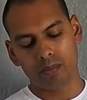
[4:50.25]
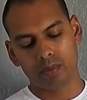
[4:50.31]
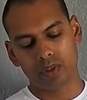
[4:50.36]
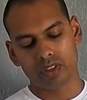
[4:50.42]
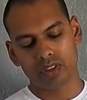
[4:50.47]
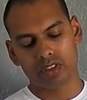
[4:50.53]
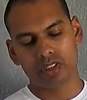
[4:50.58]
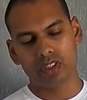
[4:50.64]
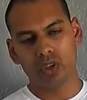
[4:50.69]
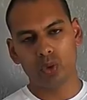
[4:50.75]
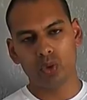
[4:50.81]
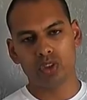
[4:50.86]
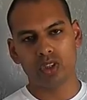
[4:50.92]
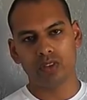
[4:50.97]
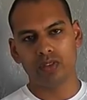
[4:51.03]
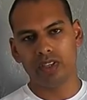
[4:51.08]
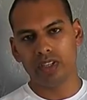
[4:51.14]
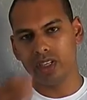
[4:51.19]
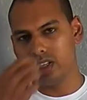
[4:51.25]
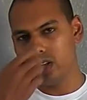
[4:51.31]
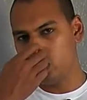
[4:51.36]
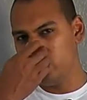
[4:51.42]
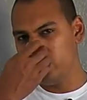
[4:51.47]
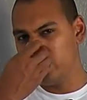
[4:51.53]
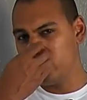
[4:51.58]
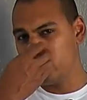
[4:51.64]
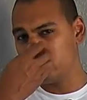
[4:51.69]
screws over here. It
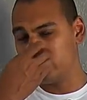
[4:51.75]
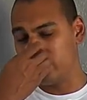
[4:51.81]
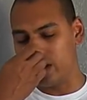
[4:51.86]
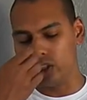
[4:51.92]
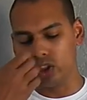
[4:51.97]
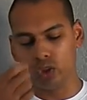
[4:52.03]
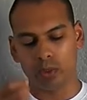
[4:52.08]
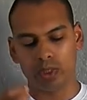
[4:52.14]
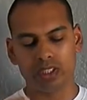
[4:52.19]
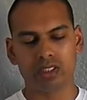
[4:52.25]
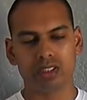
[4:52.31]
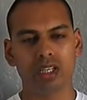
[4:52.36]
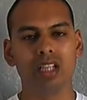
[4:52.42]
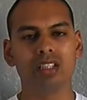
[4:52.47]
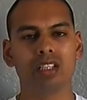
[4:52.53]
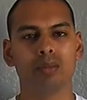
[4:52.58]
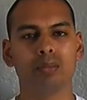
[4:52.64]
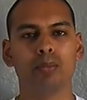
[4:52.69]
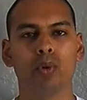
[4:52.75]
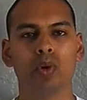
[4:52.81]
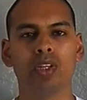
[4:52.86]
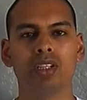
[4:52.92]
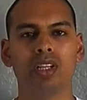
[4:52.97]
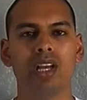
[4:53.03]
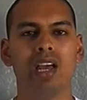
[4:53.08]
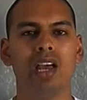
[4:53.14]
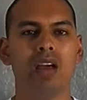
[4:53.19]
only goes down to a certain
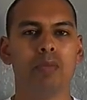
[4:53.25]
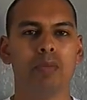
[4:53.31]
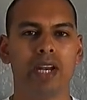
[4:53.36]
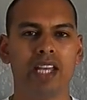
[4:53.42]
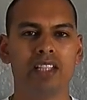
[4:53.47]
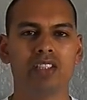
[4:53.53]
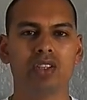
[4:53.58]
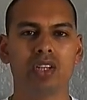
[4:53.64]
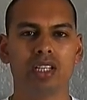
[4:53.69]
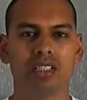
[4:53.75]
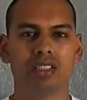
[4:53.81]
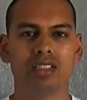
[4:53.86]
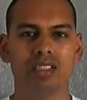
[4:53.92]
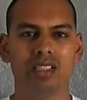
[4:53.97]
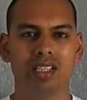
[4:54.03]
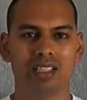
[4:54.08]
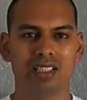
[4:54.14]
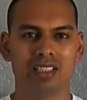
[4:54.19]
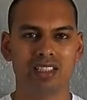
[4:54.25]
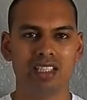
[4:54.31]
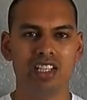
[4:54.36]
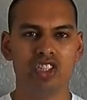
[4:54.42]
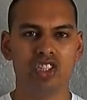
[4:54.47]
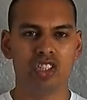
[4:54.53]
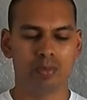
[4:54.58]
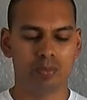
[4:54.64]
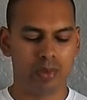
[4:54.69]
point, but as you can see, it
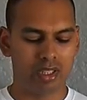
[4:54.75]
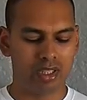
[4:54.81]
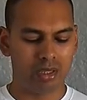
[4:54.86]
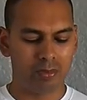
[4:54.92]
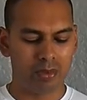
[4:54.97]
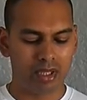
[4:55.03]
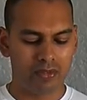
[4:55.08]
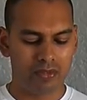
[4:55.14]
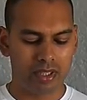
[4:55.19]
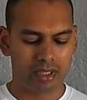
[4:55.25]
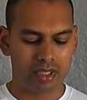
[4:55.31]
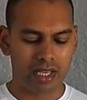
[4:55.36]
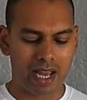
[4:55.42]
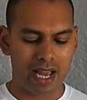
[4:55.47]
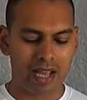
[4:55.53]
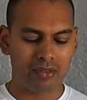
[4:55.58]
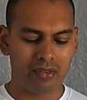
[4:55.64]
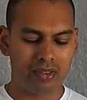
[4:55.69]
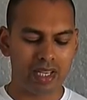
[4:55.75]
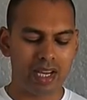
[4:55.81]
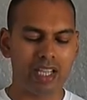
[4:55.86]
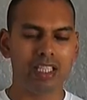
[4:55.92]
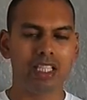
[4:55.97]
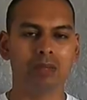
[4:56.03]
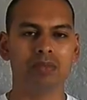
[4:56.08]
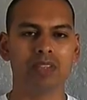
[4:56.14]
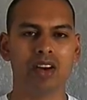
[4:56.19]
cinches pretty perfectly. I've tied
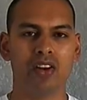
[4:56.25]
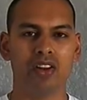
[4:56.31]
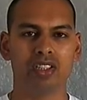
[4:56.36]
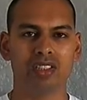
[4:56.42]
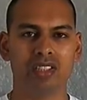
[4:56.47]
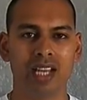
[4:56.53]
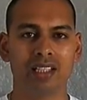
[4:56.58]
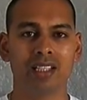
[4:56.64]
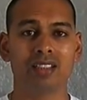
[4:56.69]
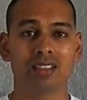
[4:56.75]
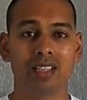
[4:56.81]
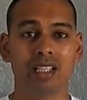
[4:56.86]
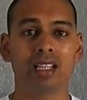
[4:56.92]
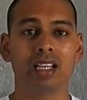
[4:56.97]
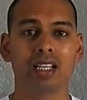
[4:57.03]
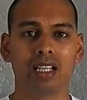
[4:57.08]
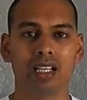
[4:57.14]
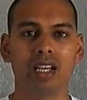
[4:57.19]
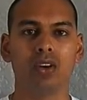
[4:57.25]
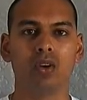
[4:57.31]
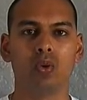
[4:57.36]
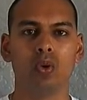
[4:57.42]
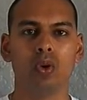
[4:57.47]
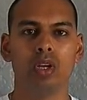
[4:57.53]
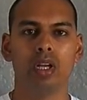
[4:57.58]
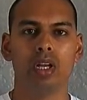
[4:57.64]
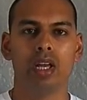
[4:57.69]
them down as tight as they can
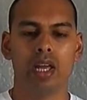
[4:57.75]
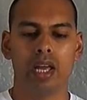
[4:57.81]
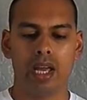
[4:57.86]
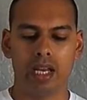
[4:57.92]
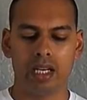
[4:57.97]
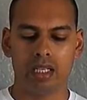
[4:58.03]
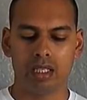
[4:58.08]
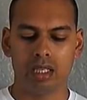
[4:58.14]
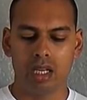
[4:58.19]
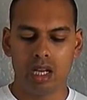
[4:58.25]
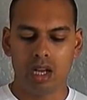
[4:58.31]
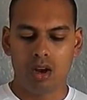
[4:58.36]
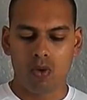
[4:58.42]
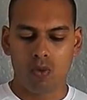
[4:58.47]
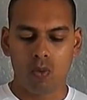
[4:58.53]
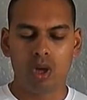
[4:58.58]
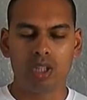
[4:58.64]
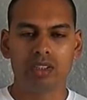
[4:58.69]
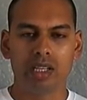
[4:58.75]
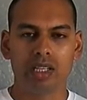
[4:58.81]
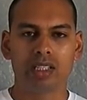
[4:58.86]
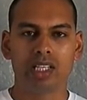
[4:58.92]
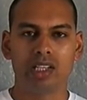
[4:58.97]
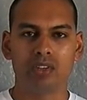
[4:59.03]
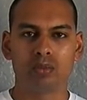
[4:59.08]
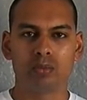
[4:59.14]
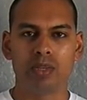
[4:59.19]
go, and what that
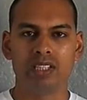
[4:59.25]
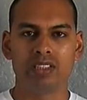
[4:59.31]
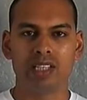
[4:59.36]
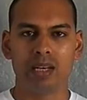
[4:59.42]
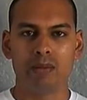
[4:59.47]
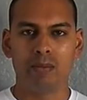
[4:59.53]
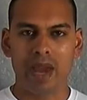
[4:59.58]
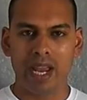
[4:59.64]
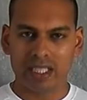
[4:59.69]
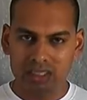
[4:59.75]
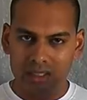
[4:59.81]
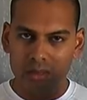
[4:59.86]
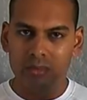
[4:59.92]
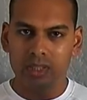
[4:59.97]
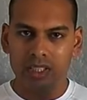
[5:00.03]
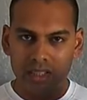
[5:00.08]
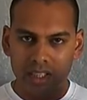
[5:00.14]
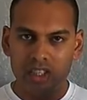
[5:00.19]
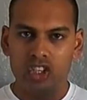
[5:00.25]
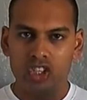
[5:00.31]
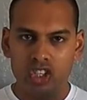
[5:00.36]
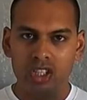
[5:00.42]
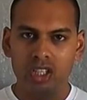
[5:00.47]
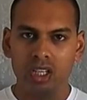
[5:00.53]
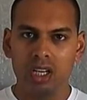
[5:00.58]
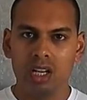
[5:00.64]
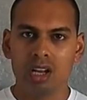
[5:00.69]
gives me is that maximum
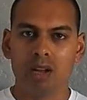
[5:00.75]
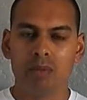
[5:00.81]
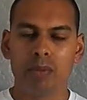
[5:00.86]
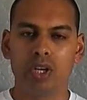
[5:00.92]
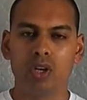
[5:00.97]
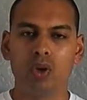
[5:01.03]
retention, but